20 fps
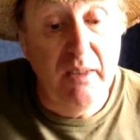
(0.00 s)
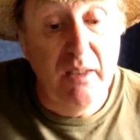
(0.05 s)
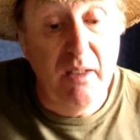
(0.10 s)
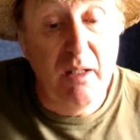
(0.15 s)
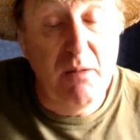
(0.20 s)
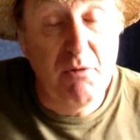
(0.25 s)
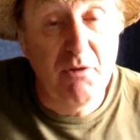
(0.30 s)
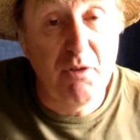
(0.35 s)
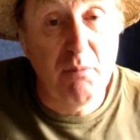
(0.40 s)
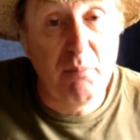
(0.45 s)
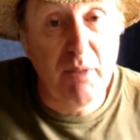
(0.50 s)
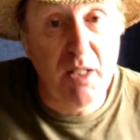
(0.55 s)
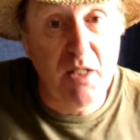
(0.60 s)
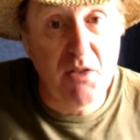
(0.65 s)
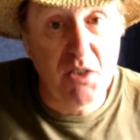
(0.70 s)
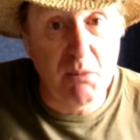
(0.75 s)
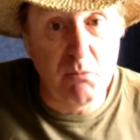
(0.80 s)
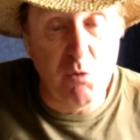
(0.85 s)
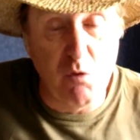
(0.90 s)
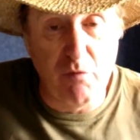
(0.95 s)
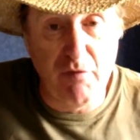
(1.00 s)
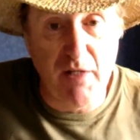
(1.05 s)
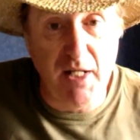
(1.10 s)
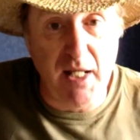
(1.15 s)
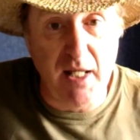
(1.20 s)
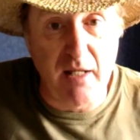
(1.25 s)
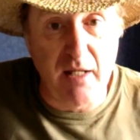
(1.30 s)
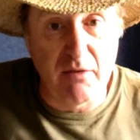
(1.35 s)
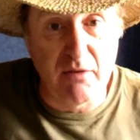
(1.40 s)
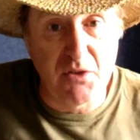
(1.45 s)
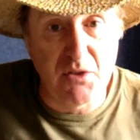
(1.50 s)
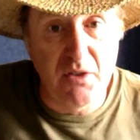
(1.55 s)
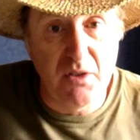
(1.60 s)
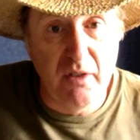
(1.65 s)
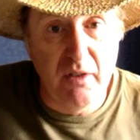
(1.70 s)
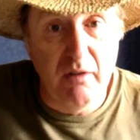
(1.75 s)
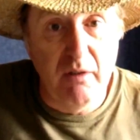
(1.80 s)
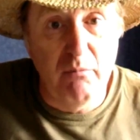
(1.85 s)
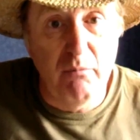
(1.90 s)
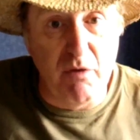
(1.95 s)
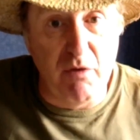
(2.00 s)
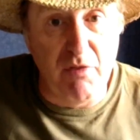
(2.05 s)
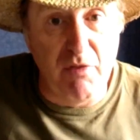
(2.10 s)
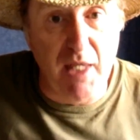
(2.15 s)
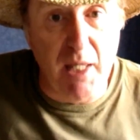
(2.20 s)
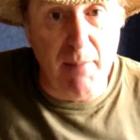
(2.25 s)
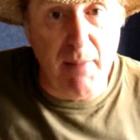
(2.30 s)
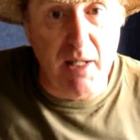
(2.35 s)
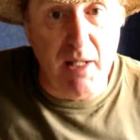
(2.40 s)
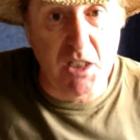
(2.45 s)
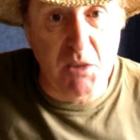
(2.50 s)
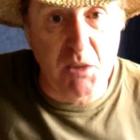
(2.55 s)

I'm going to bring you some more videos with the M X